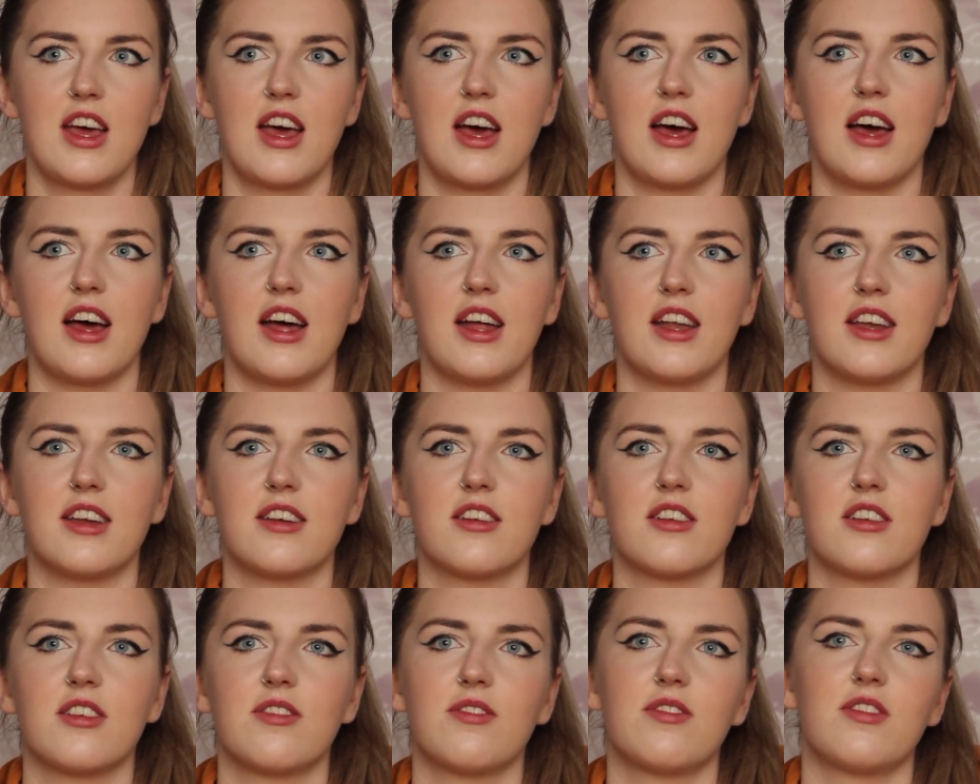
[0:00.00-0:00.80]

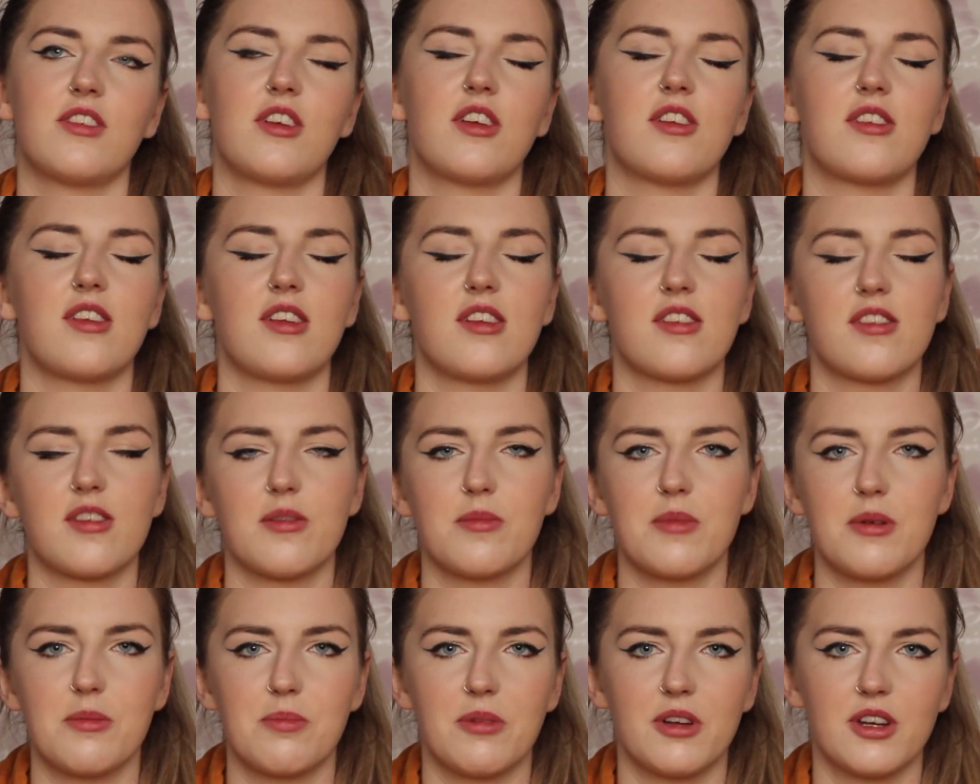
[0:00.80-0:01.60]
and you've seen
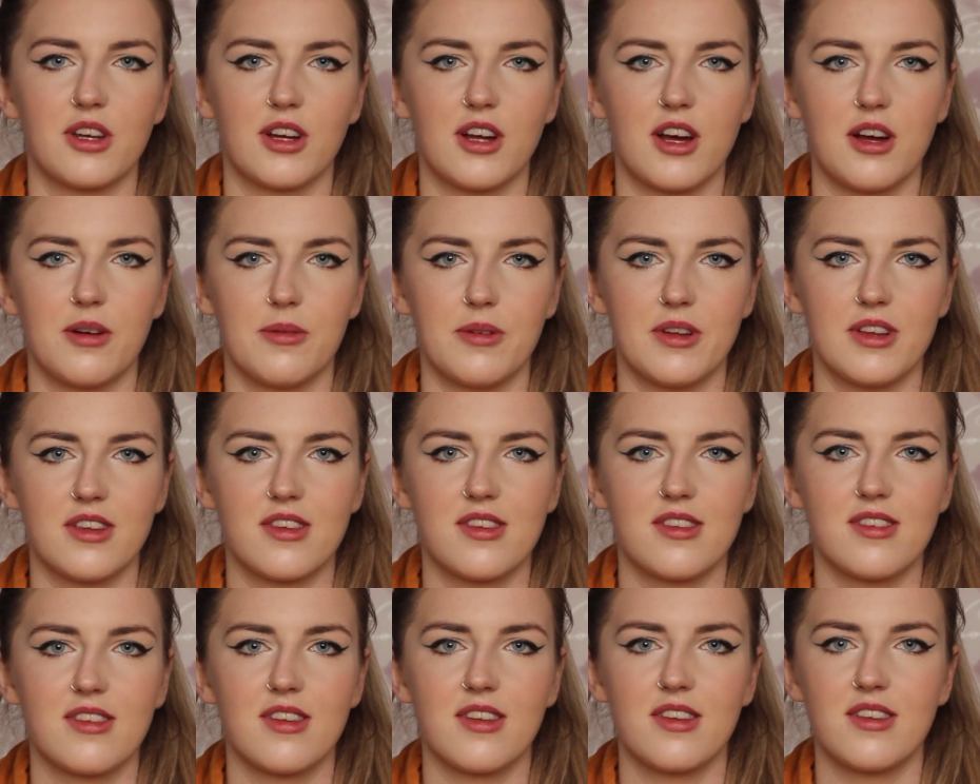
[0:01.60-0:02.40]
some people in the
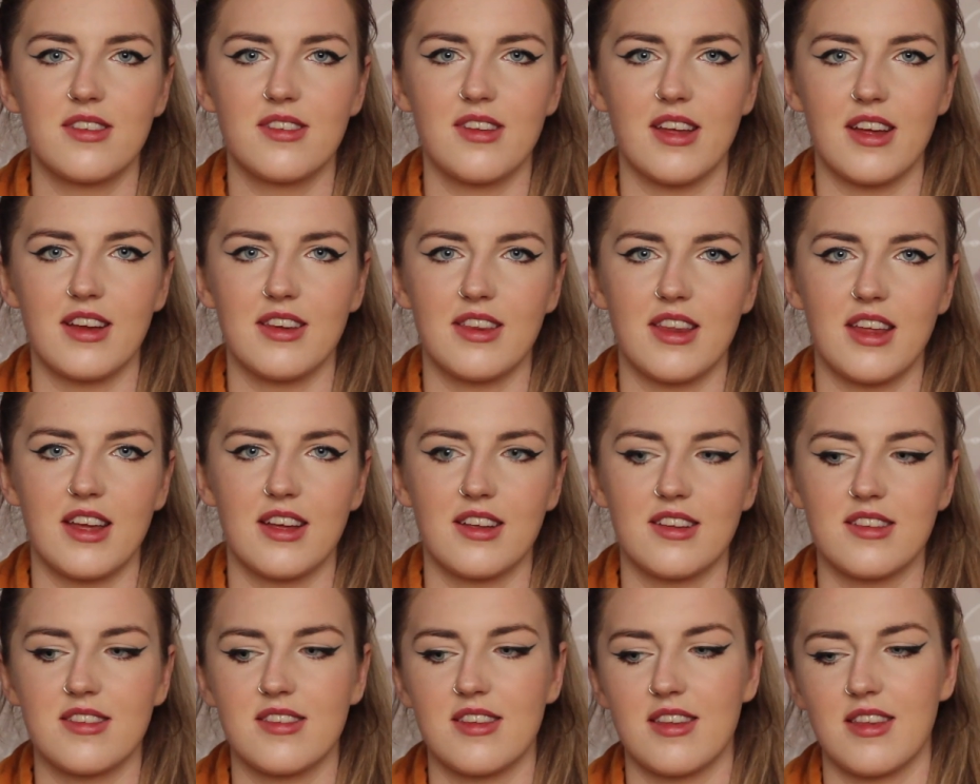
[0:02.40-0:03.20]
comments saying
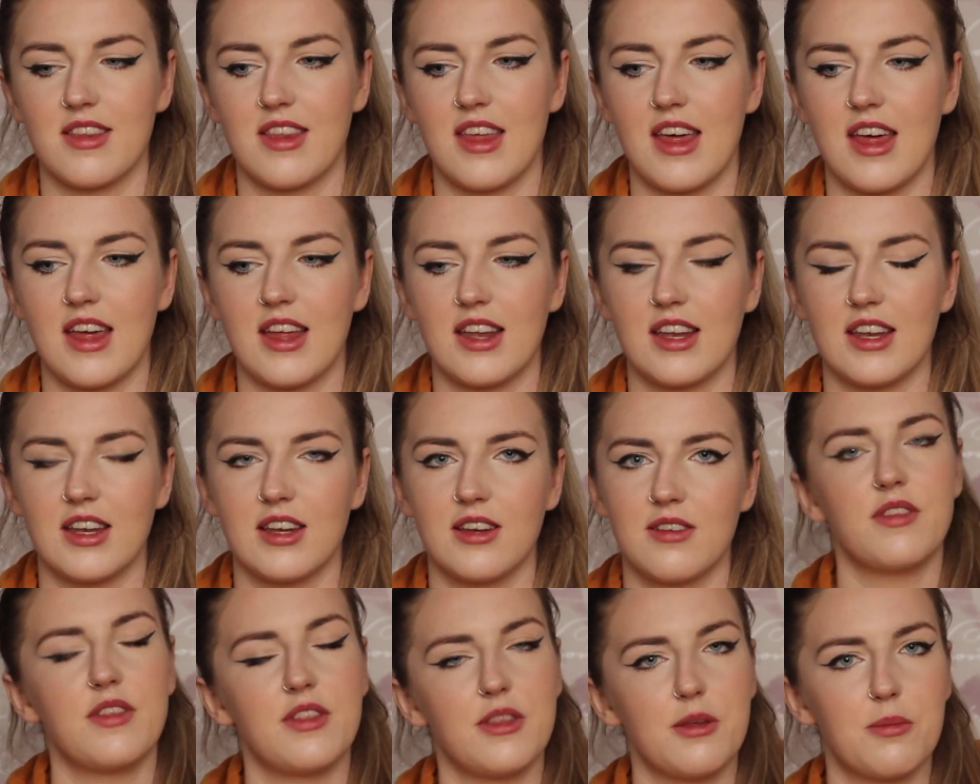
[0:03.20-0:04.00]
things,
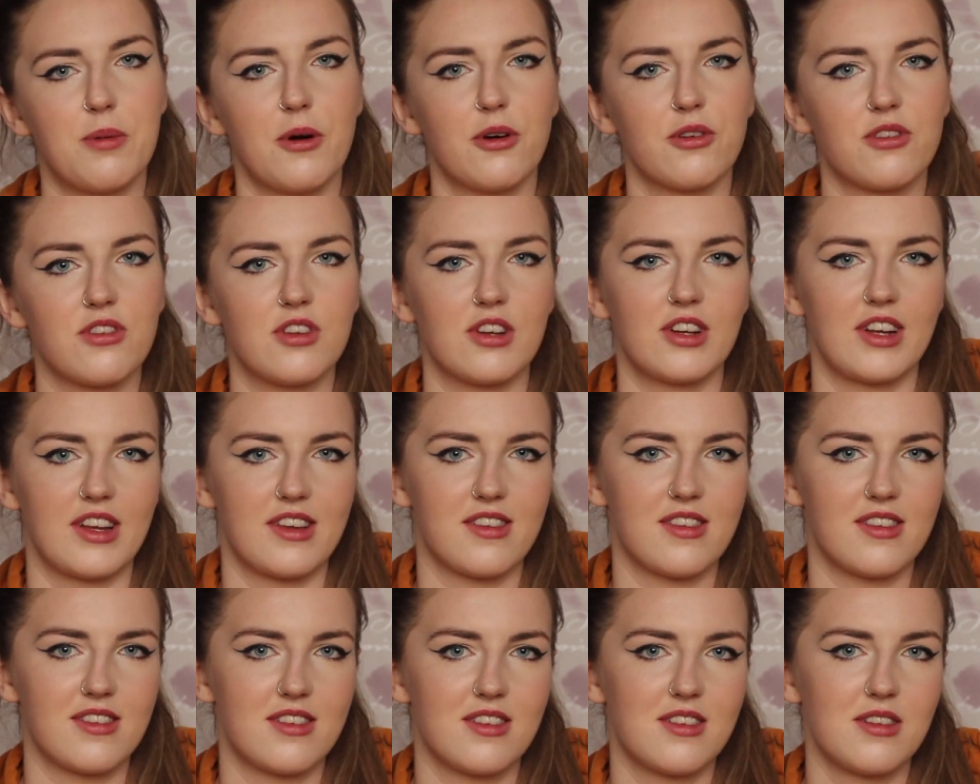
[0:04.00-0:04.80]
then the poster
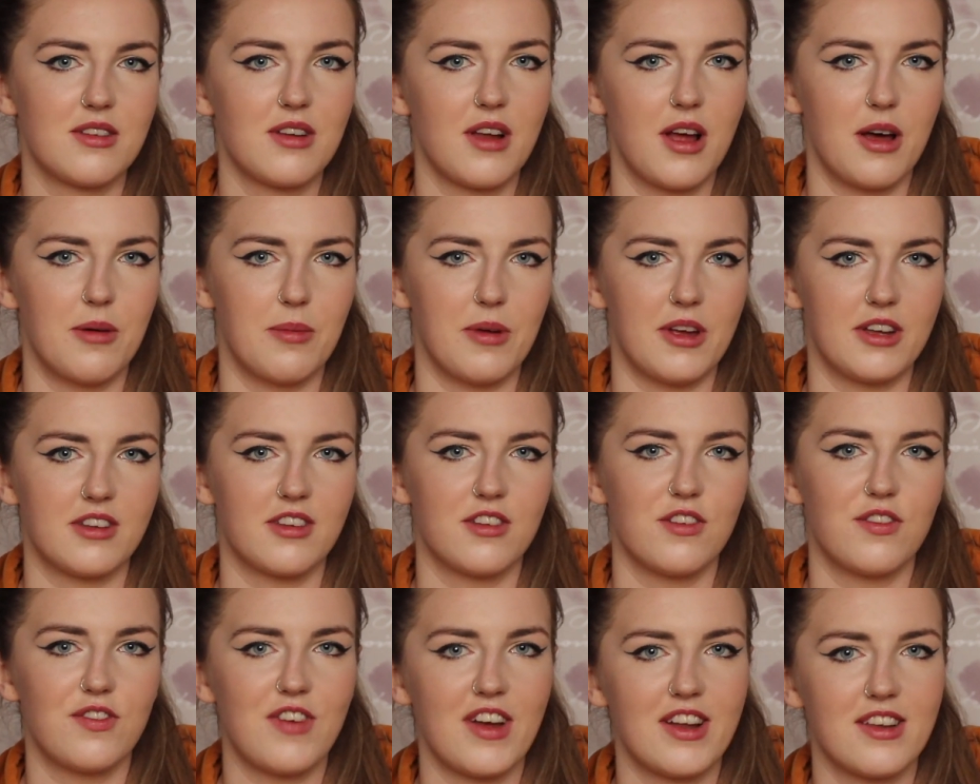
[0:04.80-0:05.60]
gets a
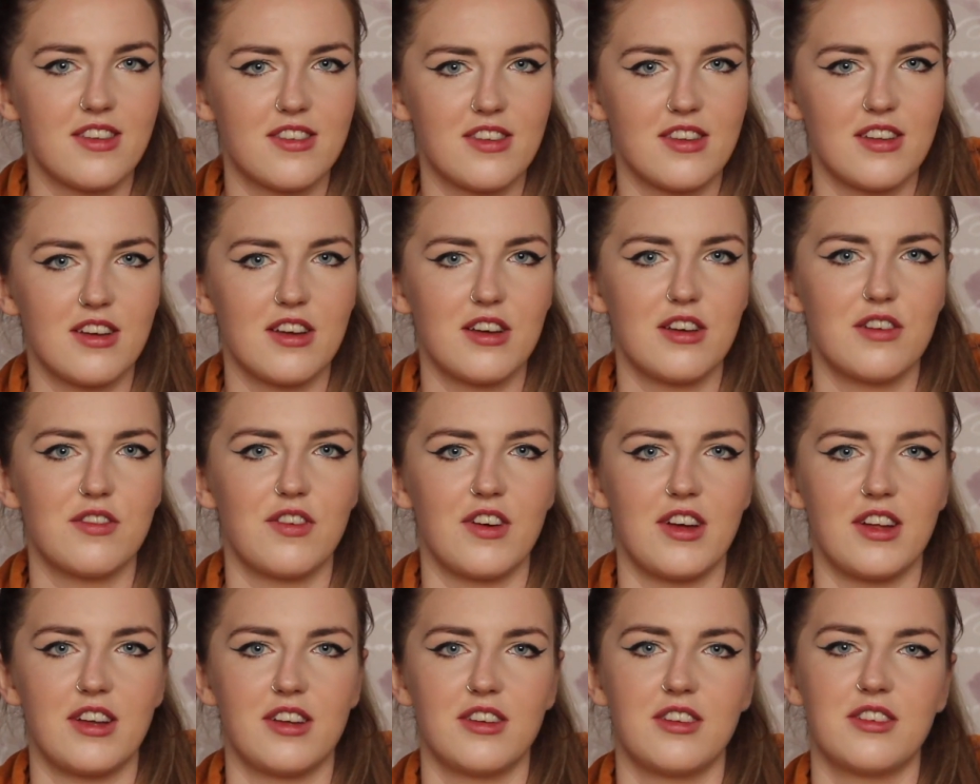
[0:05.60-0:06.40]
bit defensive
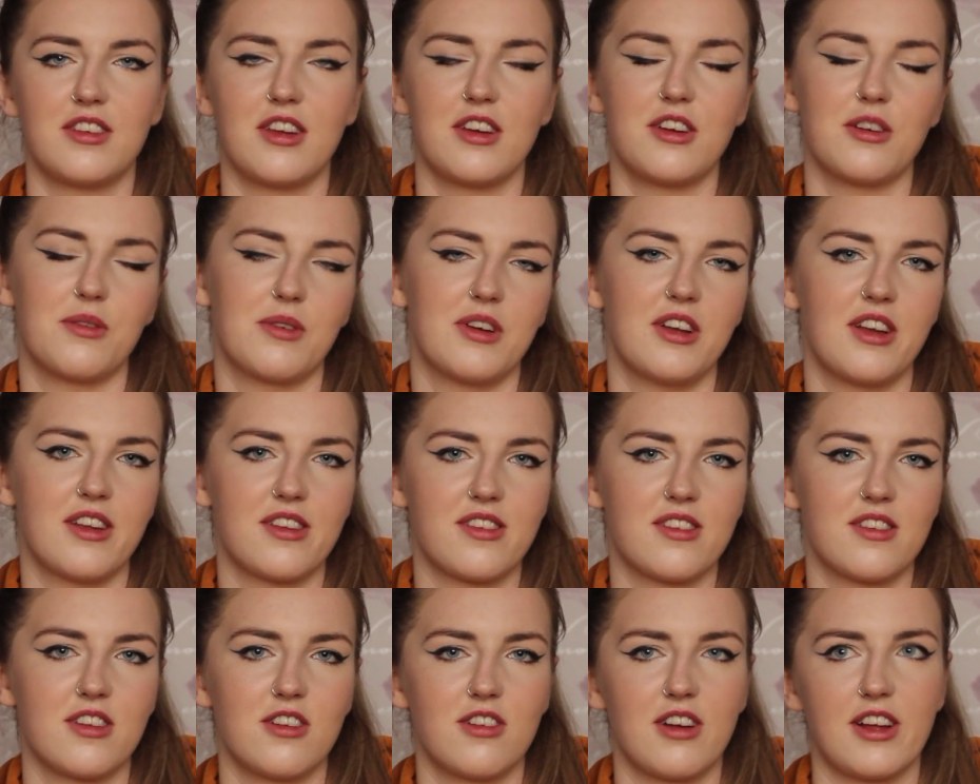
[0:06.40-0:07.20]
and they don't want to listen.